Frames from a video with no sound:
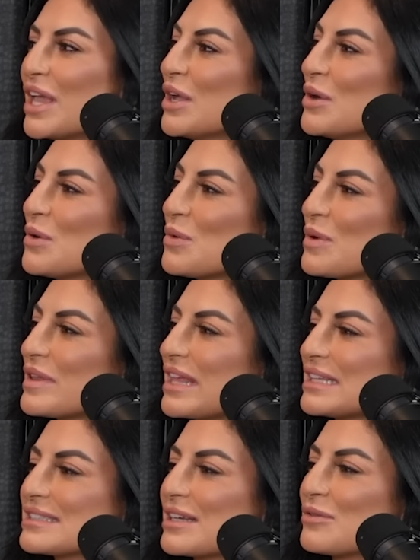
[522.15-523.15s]
Ew,
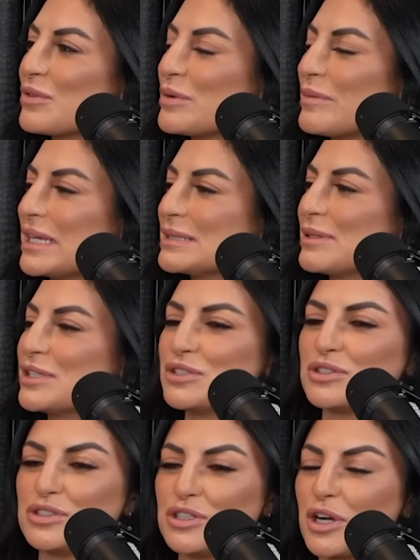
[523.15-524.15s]
that's gonna ruin my experience.
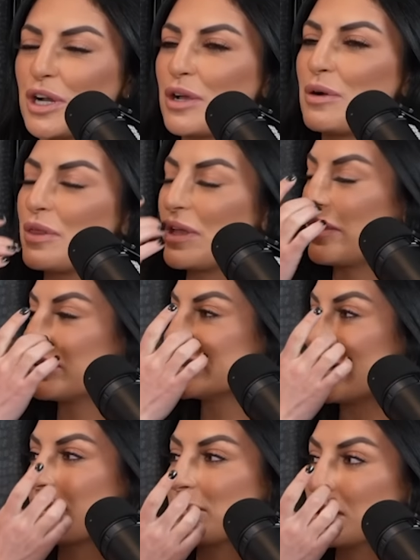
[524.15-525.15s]
You're gonna go on the other
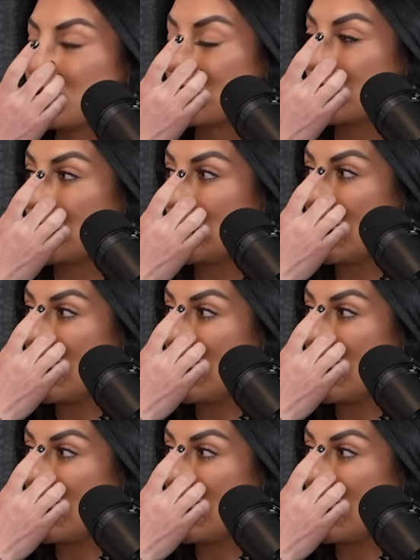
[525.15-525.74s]
side of the Maloka